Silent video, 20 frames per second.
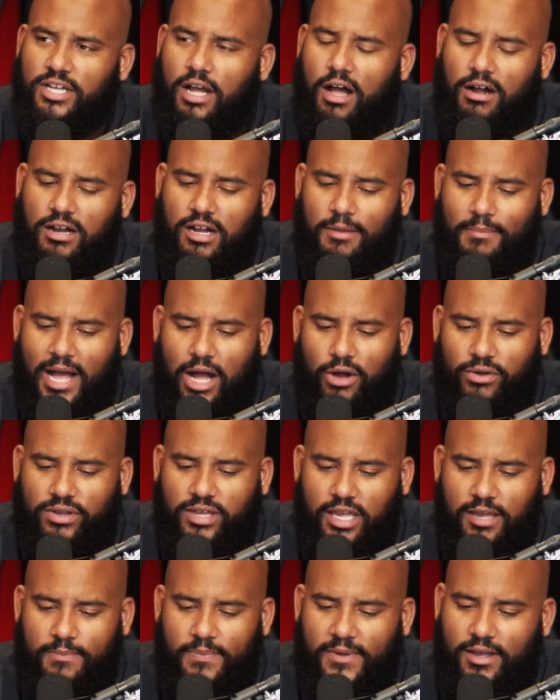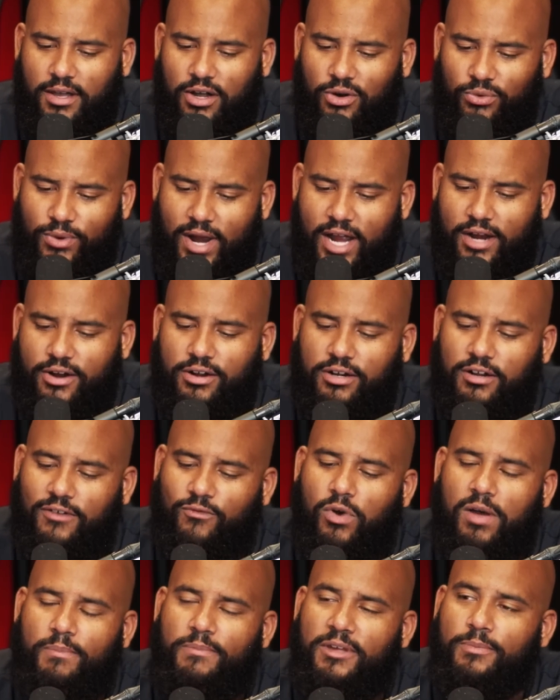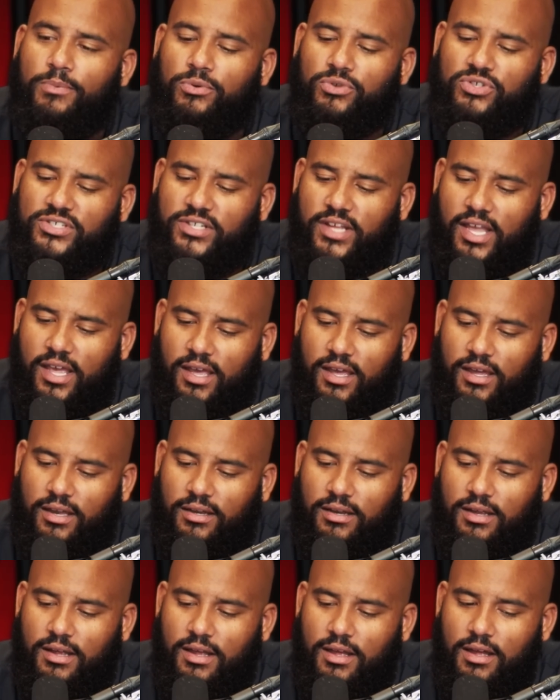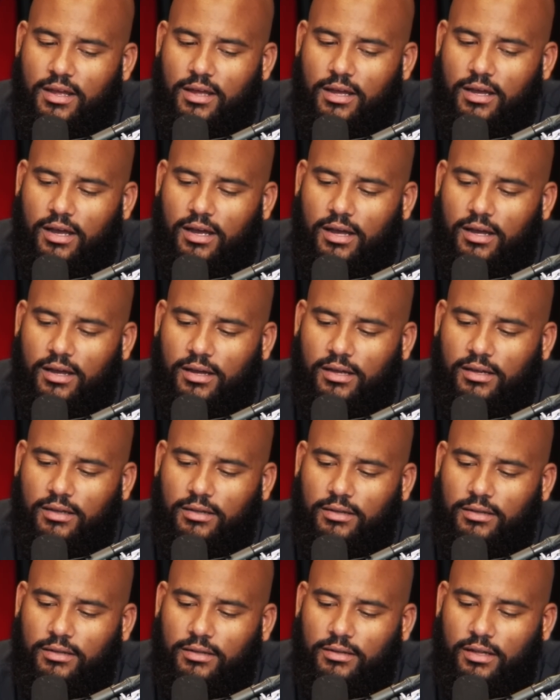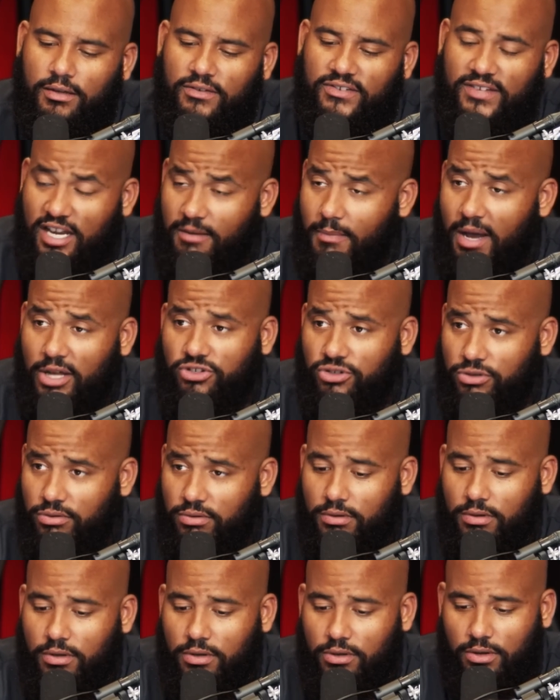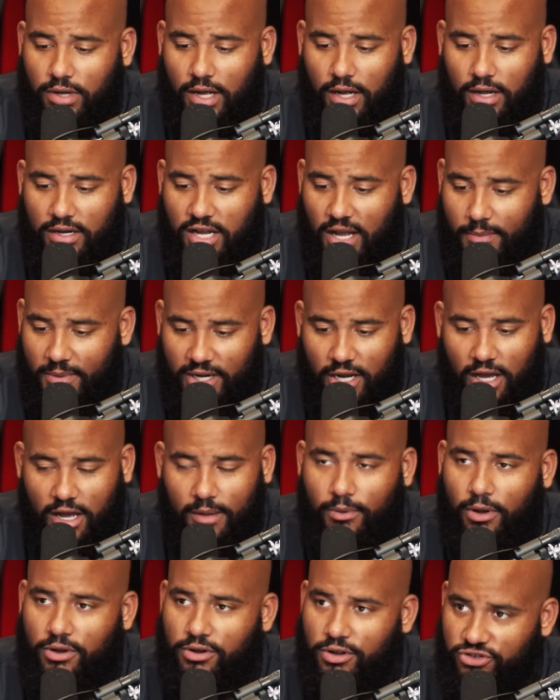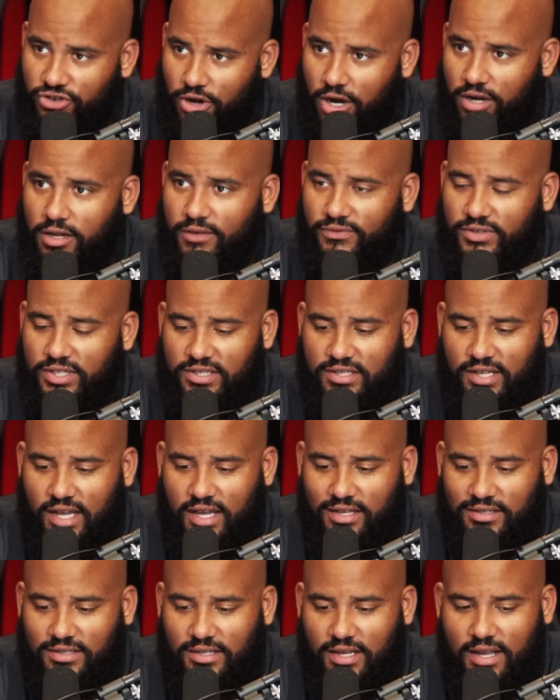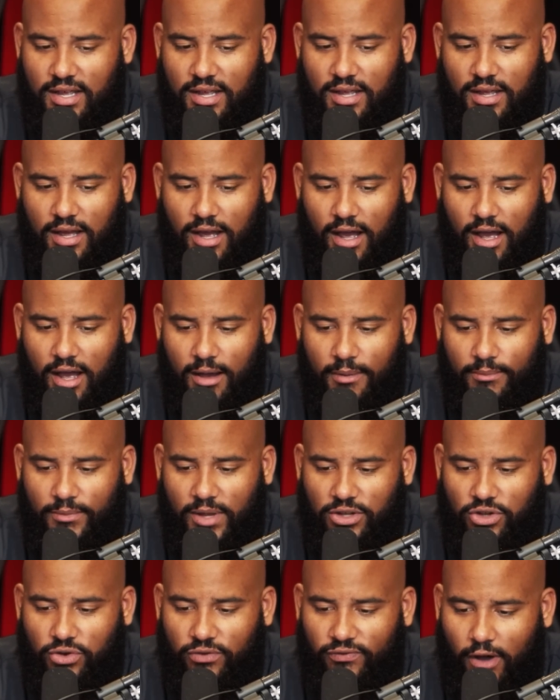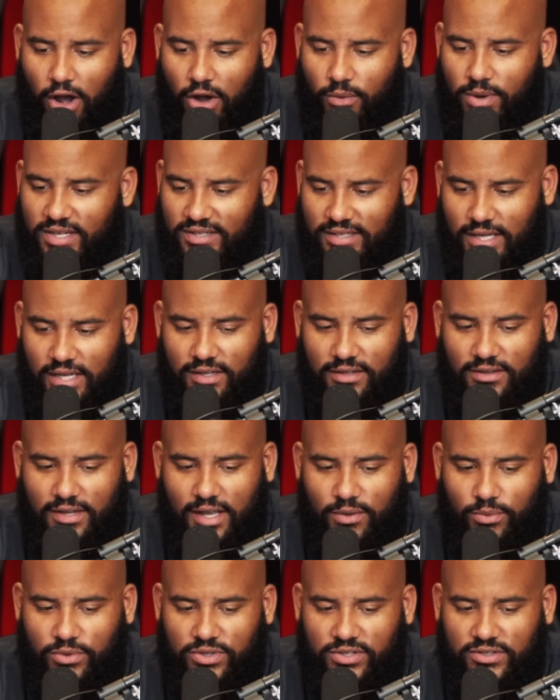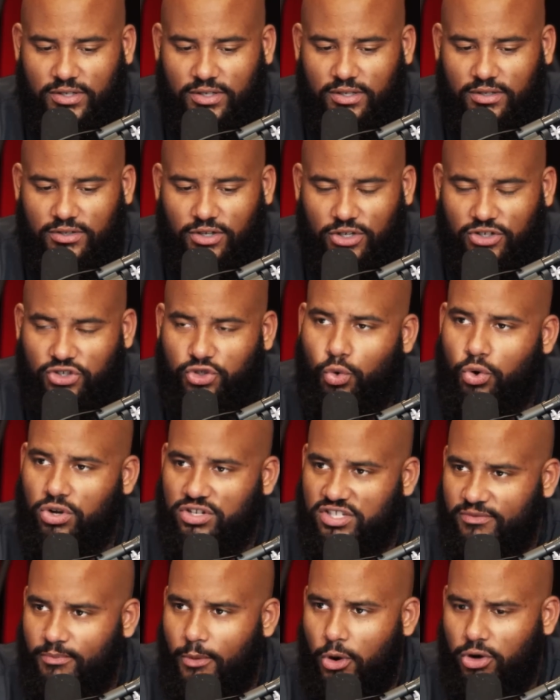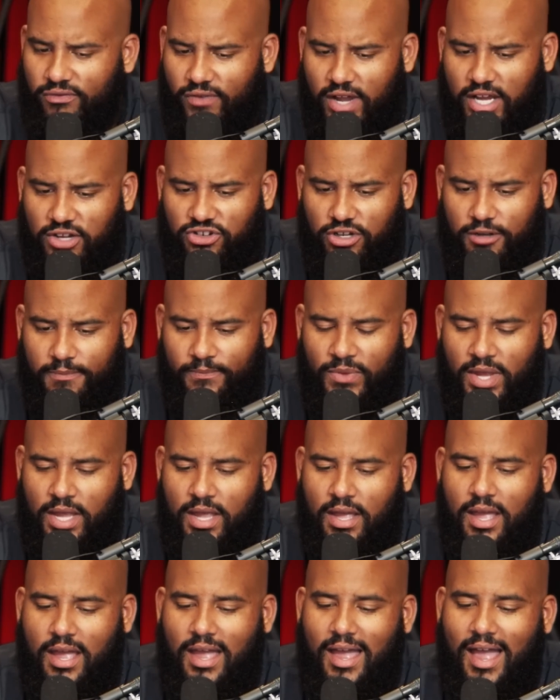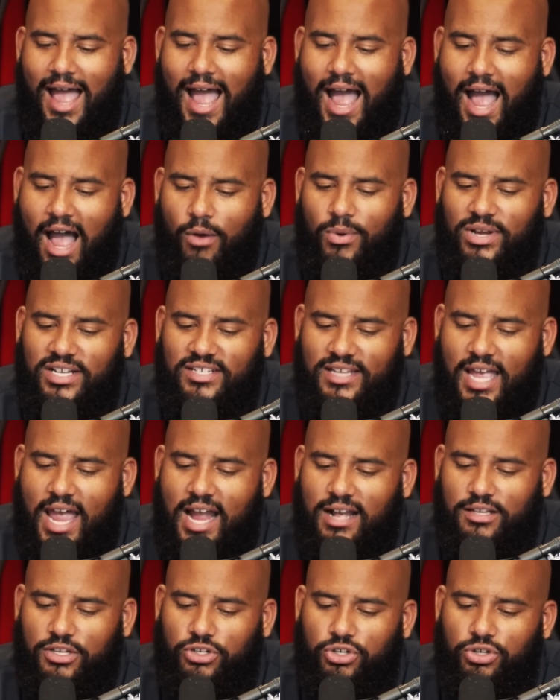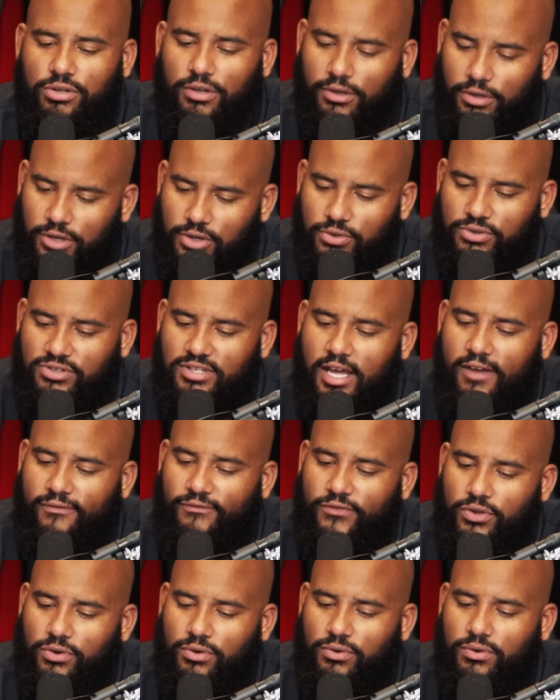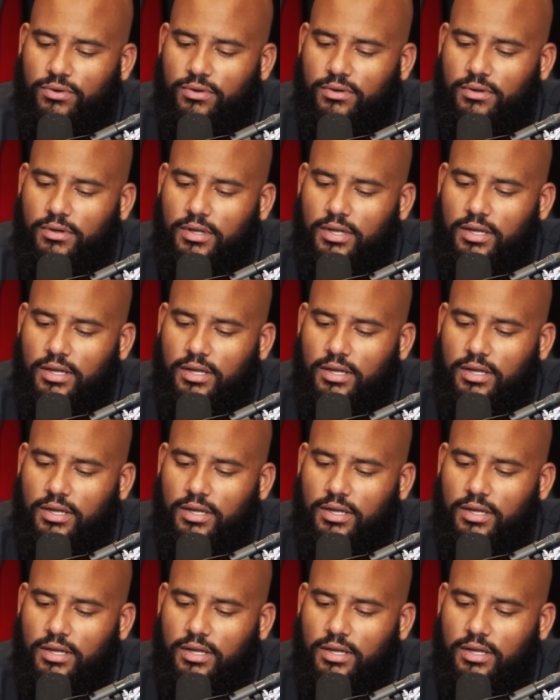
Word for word: talk about keeping a record of what people said uh, said about you uh, coming up on your journey of success. Um, and you've always said that that was a, a source of motivation. Mm -hmm. How exactly do you use that fuel